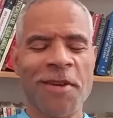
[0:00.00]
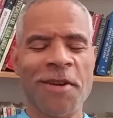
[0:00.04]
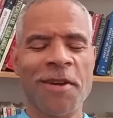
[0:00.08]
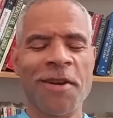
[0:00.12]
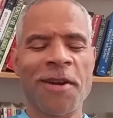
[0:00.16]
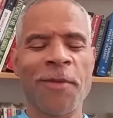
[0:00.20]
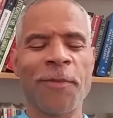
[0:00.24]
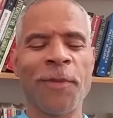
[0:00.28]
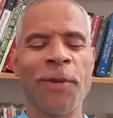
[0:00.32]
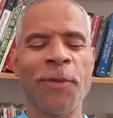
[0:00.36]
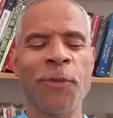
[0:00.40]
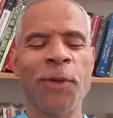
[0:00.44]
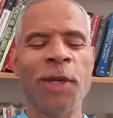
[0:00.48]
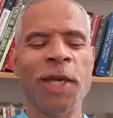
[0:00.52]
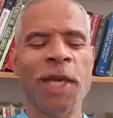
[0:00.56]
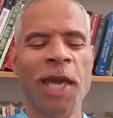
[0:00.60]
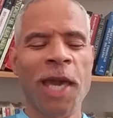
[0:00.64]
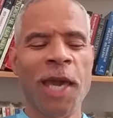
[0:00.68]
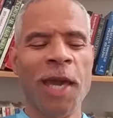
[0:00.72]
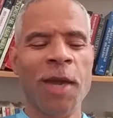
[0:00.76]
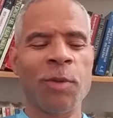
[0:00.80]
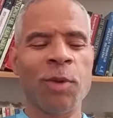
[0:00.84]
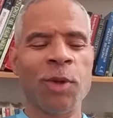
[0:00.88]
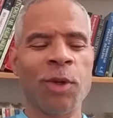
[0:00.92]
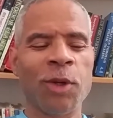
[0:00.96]
I mean, we
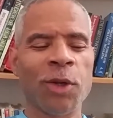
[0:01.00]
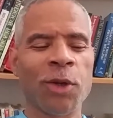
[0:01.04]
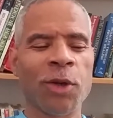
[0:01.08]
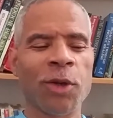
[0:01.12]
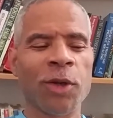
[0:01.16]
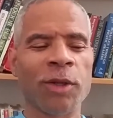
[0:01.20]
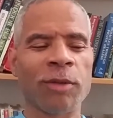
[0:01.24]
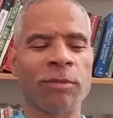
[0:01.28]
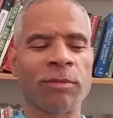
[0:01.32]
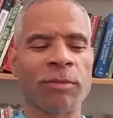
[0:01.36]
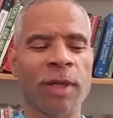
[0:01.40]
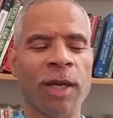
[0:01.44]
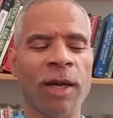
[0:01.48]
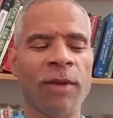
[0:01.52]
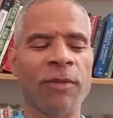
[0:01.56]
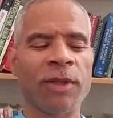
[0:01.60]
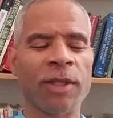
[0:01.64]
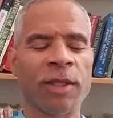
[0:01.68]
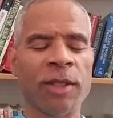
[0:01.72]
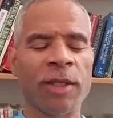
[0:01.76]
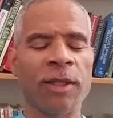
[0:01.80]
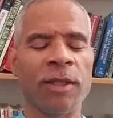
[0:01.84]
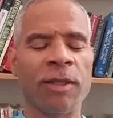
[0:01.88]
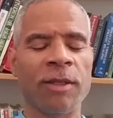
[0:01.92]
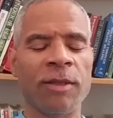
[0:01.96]
came here, and
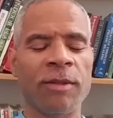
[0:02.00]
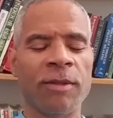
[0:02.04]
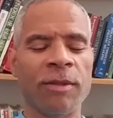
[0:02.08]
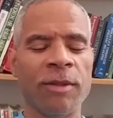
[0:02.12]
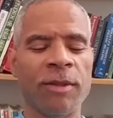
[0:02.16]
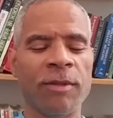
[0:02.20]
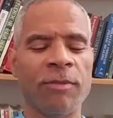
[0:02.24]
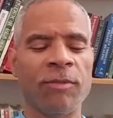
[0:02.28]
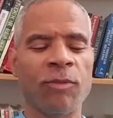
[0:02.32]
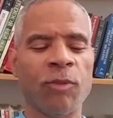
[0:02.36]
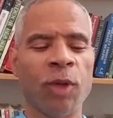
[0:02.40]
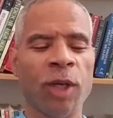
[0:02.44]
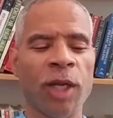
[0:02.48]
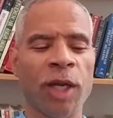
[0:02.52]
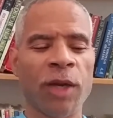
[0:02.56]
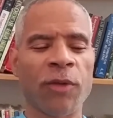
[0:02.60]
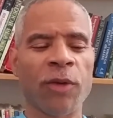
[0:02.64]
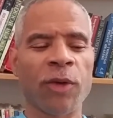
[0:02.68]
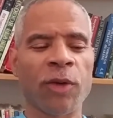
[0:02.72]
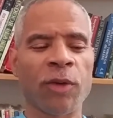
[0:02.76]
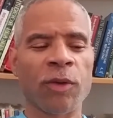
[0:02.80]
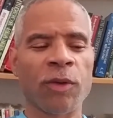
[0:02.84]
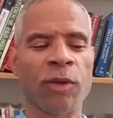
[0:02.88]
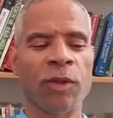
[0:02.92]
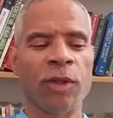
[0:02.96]
obviously
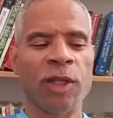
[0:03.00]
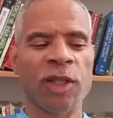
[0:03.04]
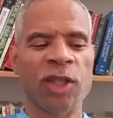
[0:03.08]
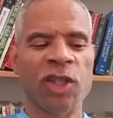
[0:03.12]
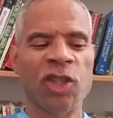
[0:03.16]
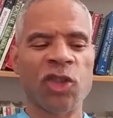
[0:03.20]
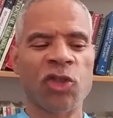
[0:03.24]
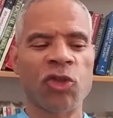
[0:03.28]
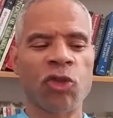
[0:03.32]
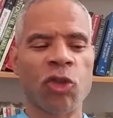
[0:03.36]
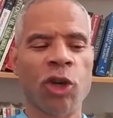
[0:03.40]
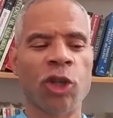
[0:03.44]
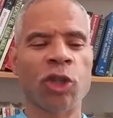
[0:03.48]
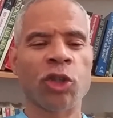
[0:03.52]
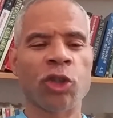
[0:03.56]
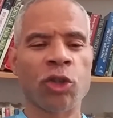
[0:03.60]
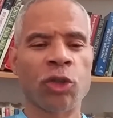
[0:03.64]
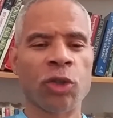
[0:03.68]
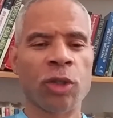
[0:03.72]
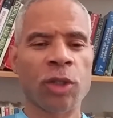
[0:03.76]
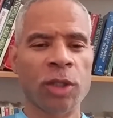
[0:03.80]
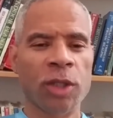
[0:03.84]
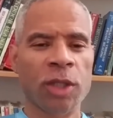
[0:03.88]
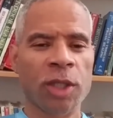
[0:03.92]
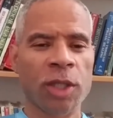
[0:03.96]
whatever the
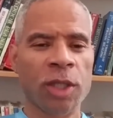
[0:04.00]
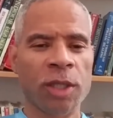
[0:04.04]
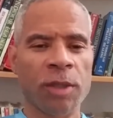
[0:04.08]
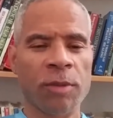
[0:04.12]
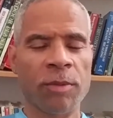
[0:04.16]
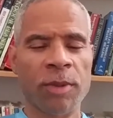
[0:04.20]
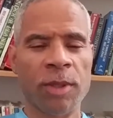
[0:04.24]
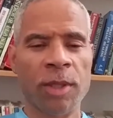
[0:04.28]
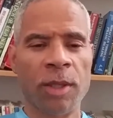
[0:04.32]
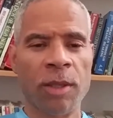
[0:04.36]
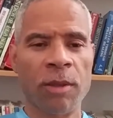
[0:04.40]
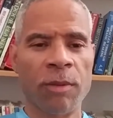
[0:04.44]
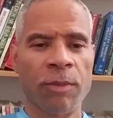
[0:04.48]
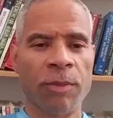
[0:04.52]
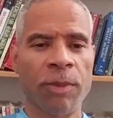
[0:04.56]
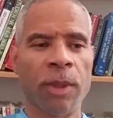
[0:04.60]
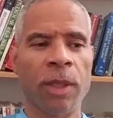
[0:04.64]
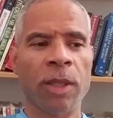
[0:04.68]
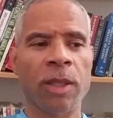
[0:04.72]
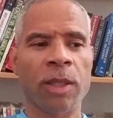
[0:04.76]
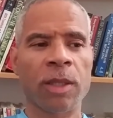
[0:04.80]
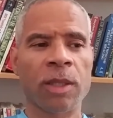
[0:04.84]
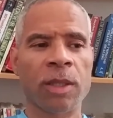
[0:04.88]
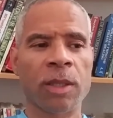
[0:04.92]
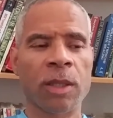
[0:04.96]
structures and systems that are in
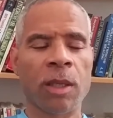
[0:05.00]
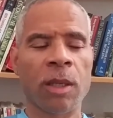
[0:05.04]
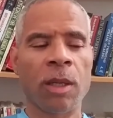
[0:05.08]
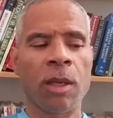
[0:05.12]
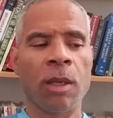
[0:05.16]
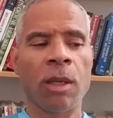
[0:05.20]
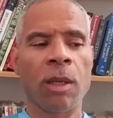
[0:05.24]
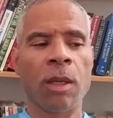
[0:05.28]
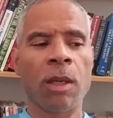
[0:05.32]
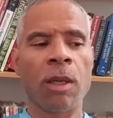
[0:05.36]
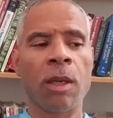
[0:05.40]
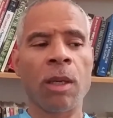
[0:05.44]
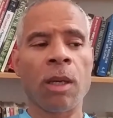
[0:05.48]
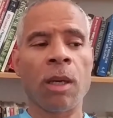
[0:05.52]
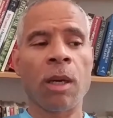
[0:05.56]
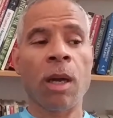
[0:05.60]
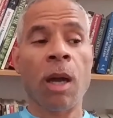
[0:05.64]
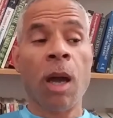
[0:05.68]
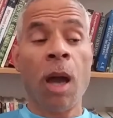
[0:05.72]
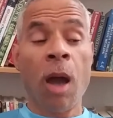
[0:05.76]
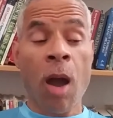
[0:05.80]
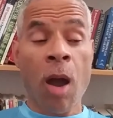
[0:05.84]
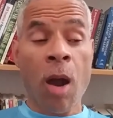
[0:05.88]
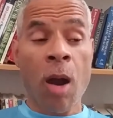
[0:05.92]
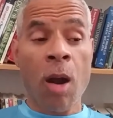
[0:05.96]
place
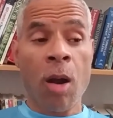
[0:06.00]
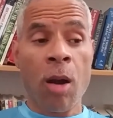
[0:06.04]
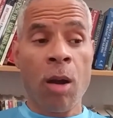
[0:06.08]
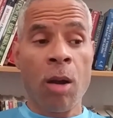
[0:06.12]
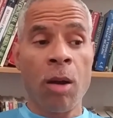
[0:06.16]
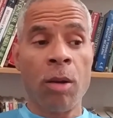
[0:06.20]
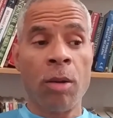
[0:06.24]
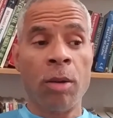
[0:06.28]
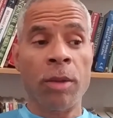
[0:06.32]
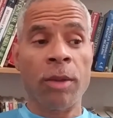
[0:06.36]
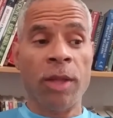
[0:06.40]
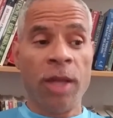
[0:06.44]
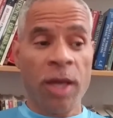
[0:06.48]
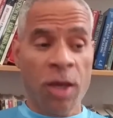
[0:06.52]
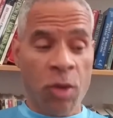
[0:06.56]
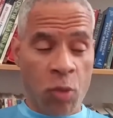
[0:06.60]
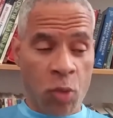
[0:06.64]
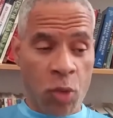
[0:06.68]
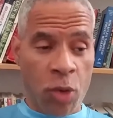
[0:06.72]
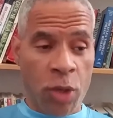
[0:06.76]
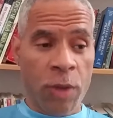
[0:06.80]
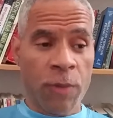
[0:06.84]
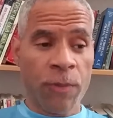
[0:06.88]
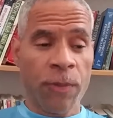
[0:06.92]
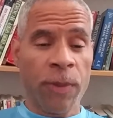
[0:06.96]
are, they
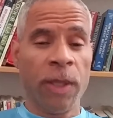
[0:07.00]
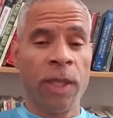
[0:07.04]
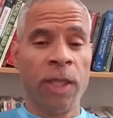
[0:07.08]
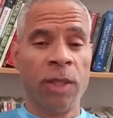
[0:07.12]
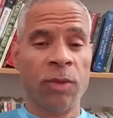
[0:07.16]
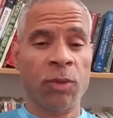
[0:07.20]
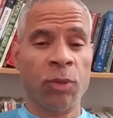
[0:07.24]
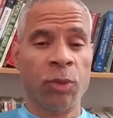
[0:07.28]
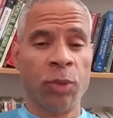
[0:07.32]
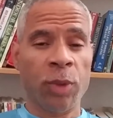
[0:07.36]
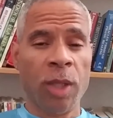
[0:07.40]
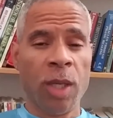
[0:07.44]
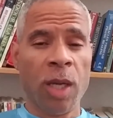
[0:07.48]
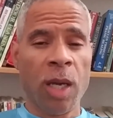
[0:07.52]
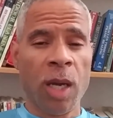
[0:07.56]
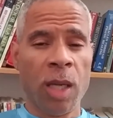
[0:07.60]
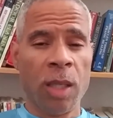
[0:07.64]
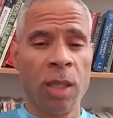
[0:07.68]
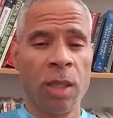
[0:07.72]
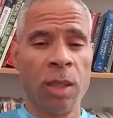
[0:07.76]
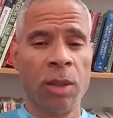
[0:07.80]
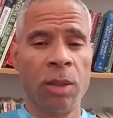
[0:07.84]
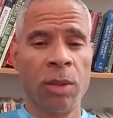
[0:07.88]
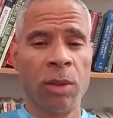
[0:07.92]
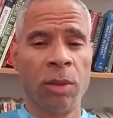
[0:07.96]
were in place when we
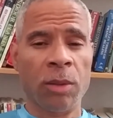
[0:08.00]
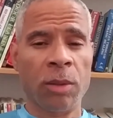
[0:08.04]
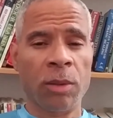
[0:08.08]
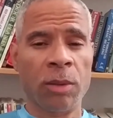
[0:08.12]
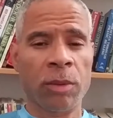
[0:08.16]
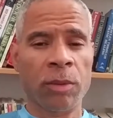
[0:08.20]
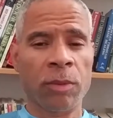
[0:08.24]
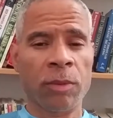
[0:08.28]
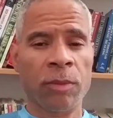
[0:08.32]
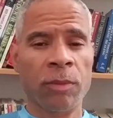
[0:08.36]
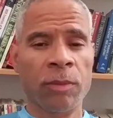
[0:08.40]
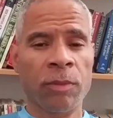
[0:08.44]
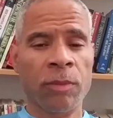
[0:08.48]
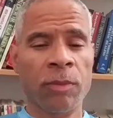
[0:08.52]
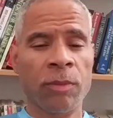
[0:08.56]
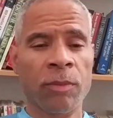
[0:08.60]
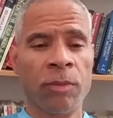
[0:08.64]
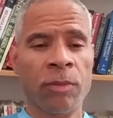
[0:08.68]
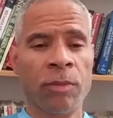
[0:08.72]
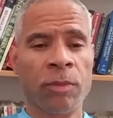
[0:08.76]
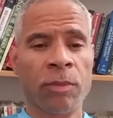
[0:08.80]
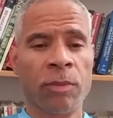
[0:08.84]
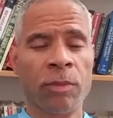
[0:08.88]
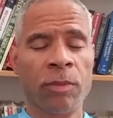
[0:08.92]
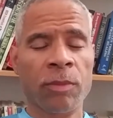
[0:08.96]
got here.
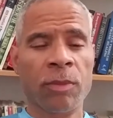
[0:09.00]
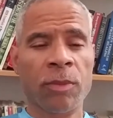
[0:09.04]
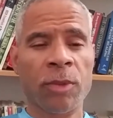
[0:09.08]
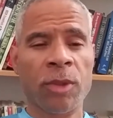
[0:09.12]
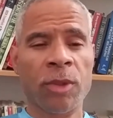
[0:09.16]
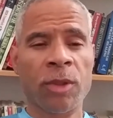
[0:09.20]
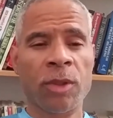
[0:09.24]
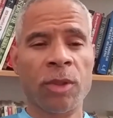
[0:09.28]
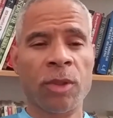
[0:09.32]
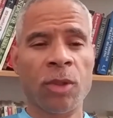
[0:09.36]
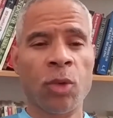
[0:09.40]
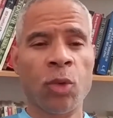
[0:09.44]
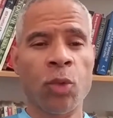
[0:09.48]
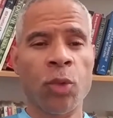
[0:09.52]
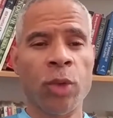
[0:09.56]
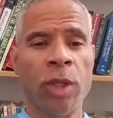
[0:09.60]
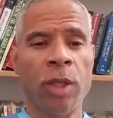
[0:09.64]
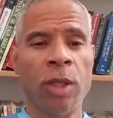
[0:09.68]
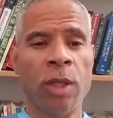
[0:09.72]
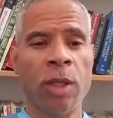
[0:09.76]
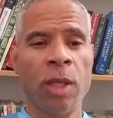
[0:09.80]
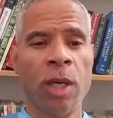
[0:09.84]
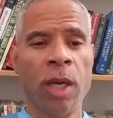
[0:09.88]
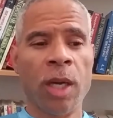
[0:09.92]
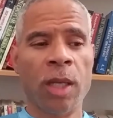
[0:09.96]
And so
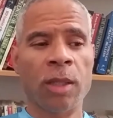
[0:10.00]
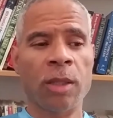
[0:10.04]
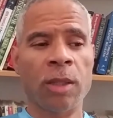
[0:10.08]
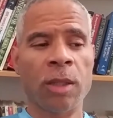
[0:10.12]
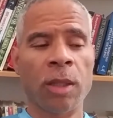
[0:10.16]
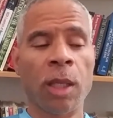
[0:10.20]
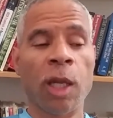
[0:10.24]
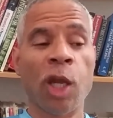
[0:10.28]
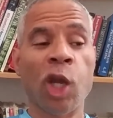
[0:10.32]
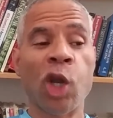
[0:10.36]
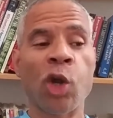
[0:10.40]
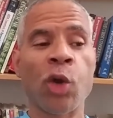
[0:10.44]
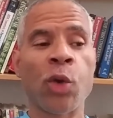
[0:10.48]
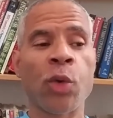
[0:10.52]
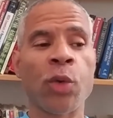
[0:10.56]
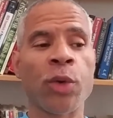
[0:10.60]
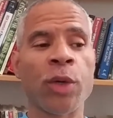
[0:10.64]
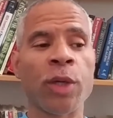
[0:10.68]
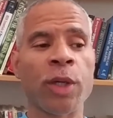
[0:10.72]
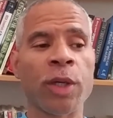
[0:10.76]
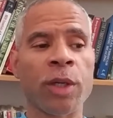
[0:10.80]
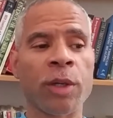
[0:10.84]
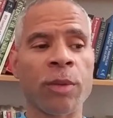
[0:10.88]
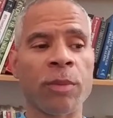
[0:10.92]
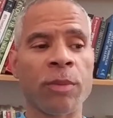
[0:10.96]
we had to learn
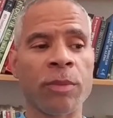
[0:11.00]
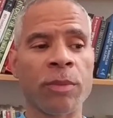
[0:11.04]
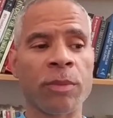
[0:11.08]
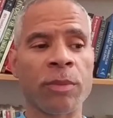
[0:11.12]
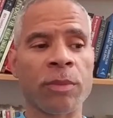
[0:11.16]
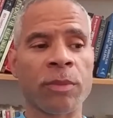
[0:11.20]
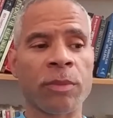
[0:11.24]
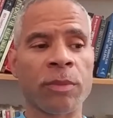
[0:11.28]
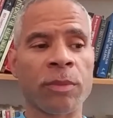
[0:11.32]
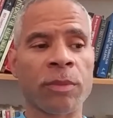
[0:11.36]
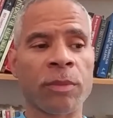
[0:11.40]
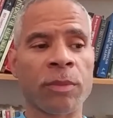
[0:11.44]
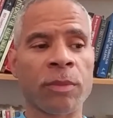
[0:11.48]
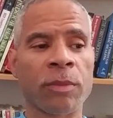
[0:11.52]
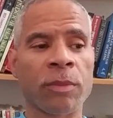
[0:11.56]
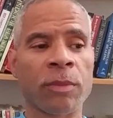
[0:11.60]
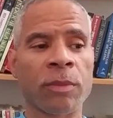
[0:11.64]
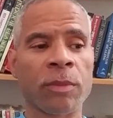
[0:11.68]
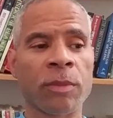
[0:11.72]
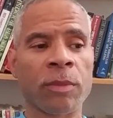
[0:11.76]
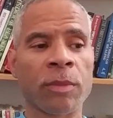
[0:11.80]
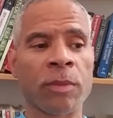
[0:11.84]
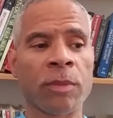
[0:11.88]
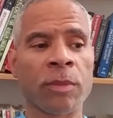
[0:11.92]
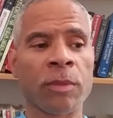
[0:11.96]
them
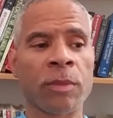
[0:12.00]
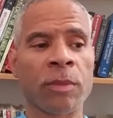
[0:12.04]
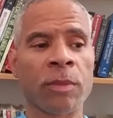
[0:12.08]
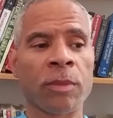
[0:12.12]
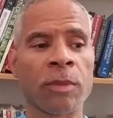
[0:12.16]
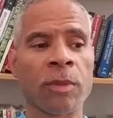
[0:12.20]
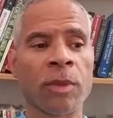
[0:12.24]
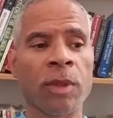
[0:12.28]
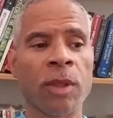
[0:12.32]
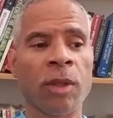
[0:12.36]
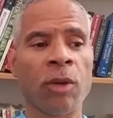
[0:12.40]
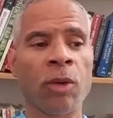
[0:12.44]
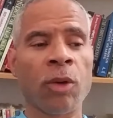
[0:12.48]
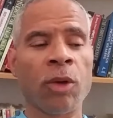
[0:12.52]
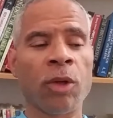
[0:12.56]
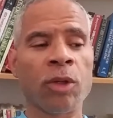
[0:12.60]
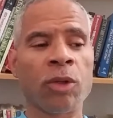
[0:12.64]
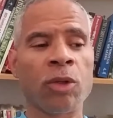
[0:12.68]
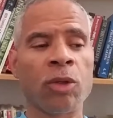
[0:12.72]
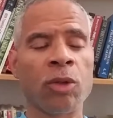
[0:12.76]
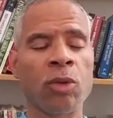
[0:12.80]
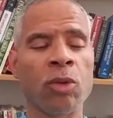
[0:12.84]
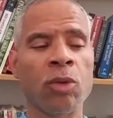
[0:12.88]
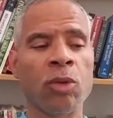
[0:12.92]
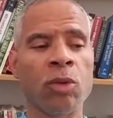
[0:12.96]
in order
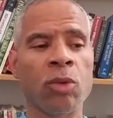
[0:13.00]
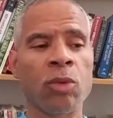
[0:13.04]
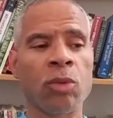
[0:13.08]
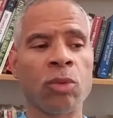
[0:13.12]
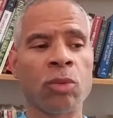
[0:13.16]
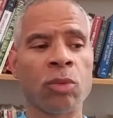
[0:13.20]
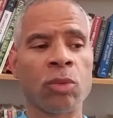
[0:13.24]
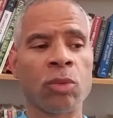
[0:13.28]
to,